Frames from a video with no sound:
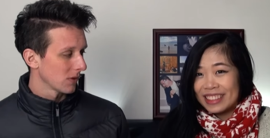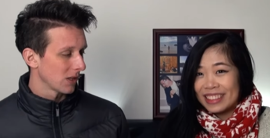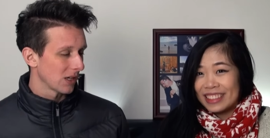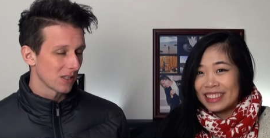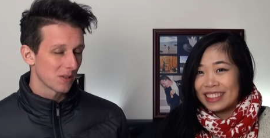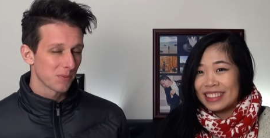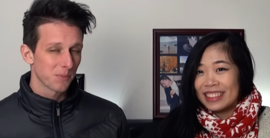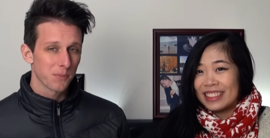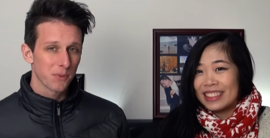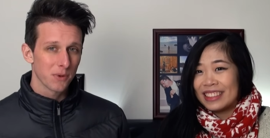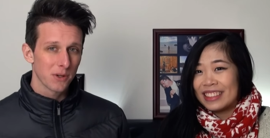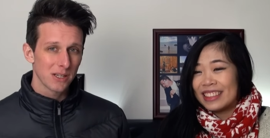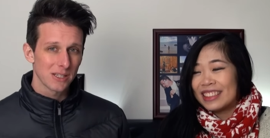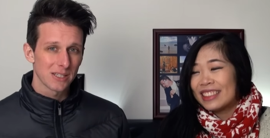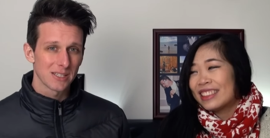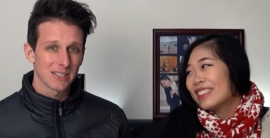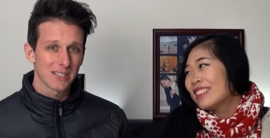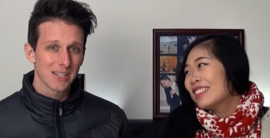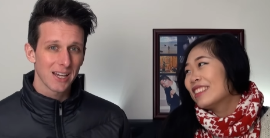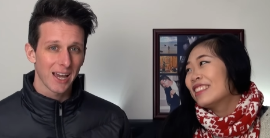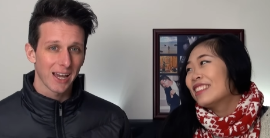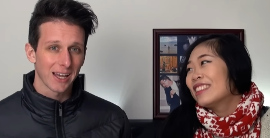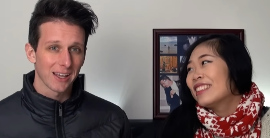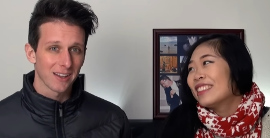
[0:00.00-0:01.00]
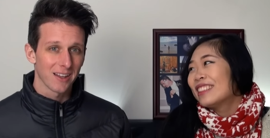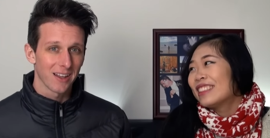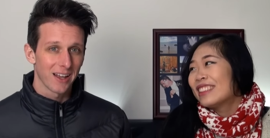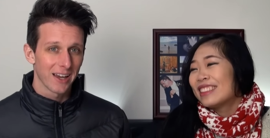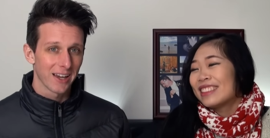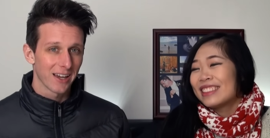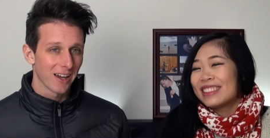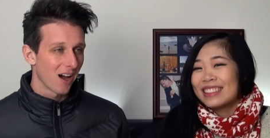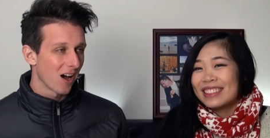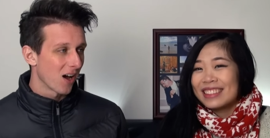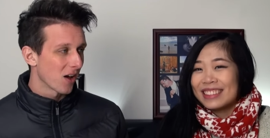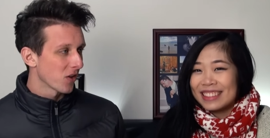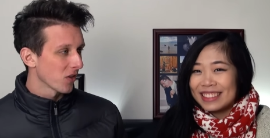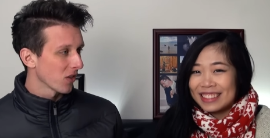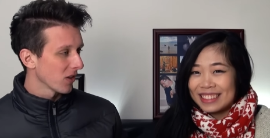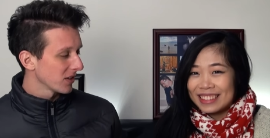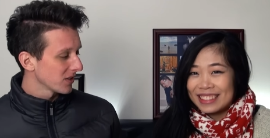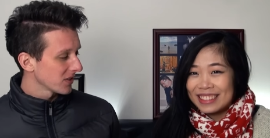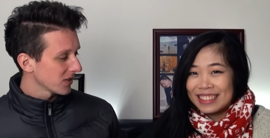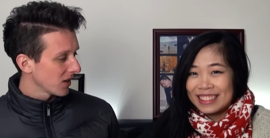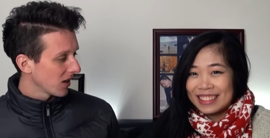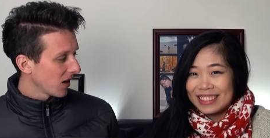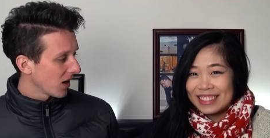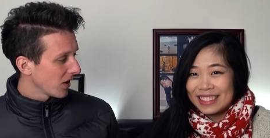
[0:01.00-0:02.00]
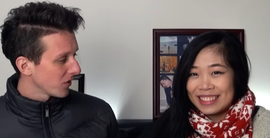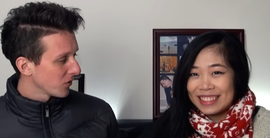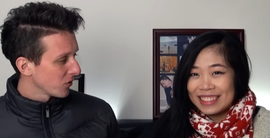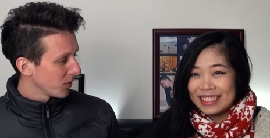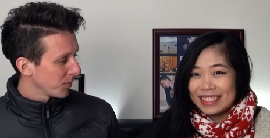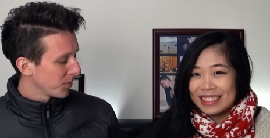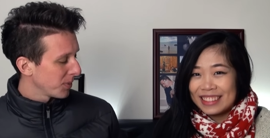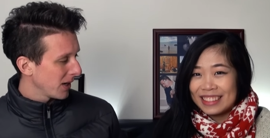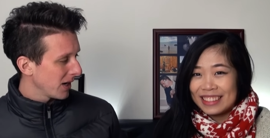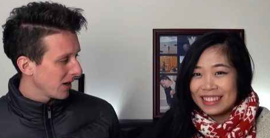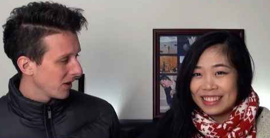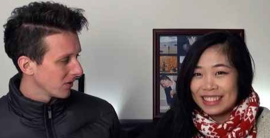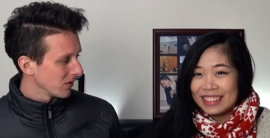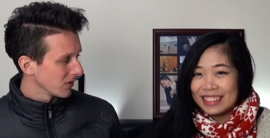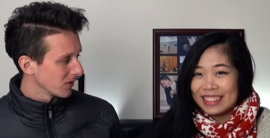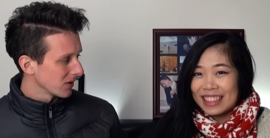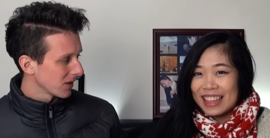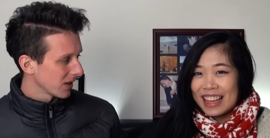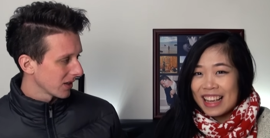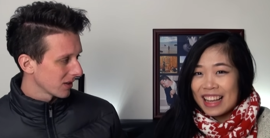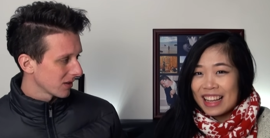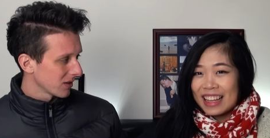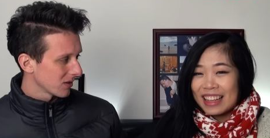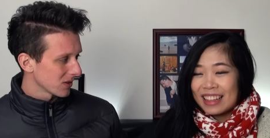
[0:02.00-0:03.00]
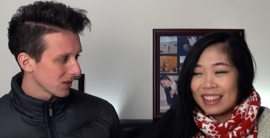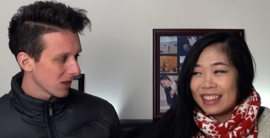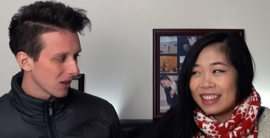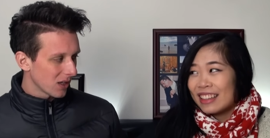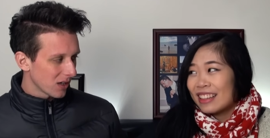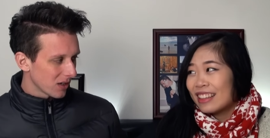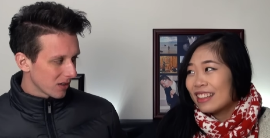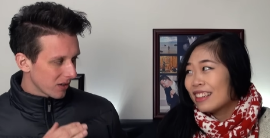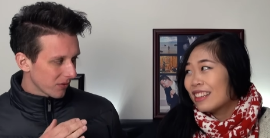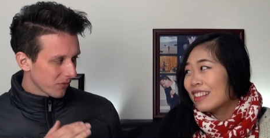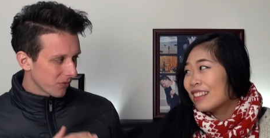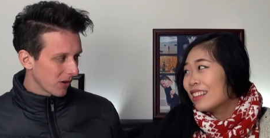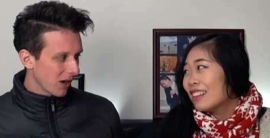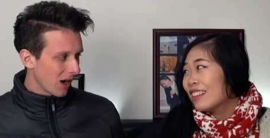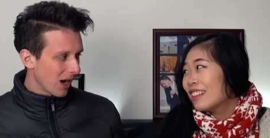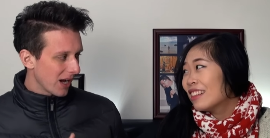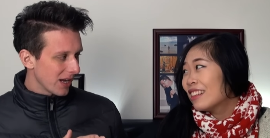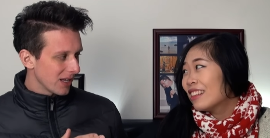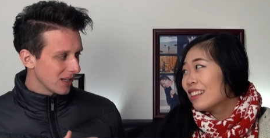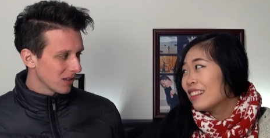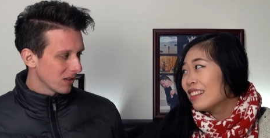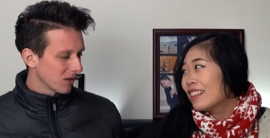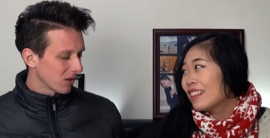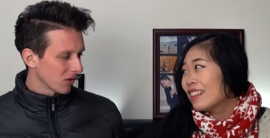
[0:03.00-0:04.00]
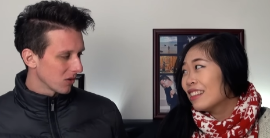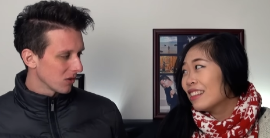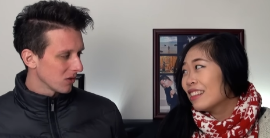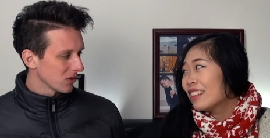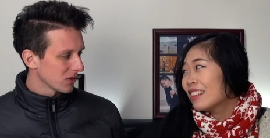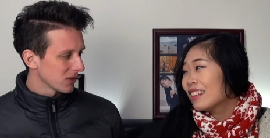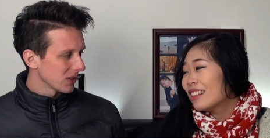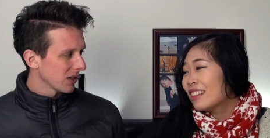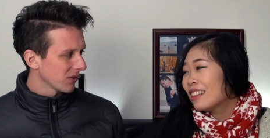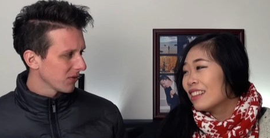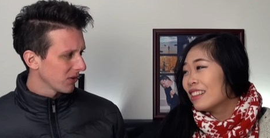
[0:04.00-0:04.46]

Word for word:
Speaker 1: That's pretty sick. Like a hun- less than hundred pounds. Like there's a lot of different height girls and